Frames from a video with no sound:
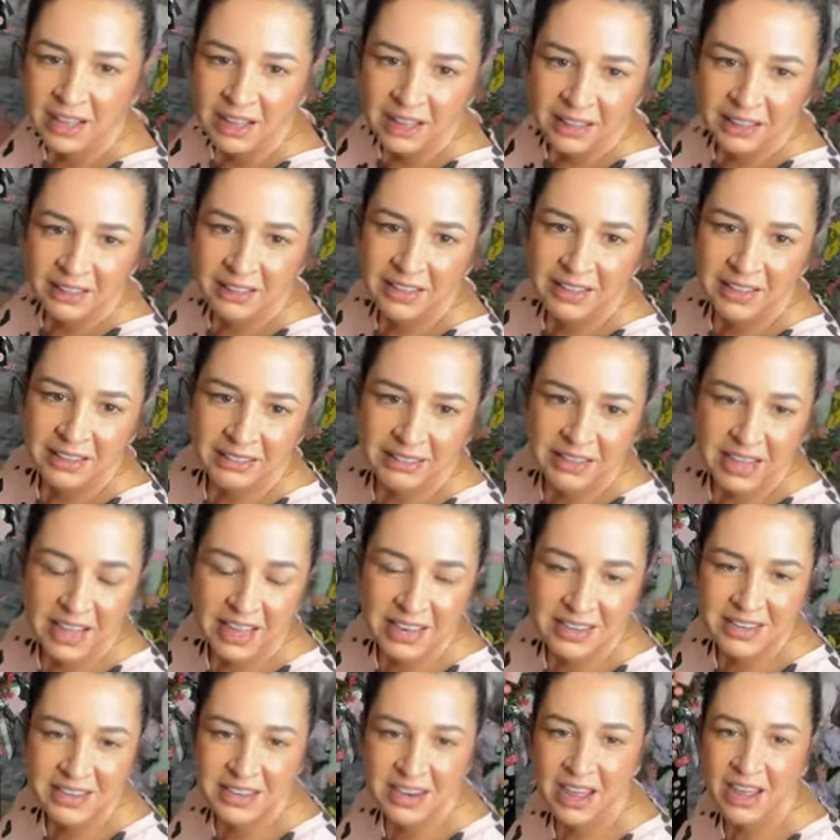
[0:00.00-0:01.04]
Lisa,
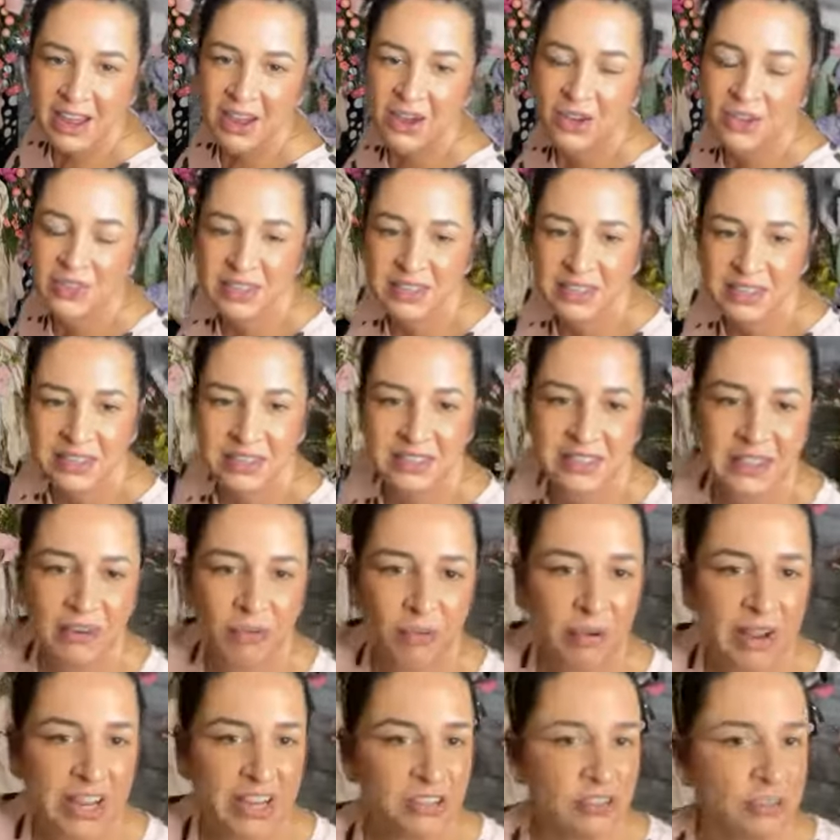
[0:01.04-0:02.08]
no, this
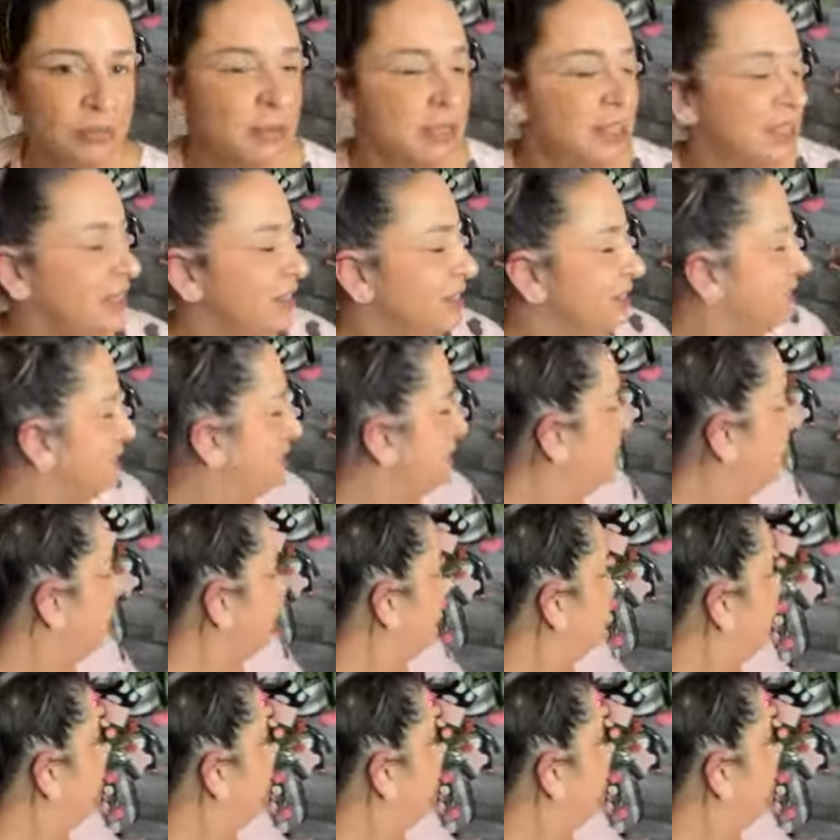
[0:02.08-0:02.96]
arrangement is not for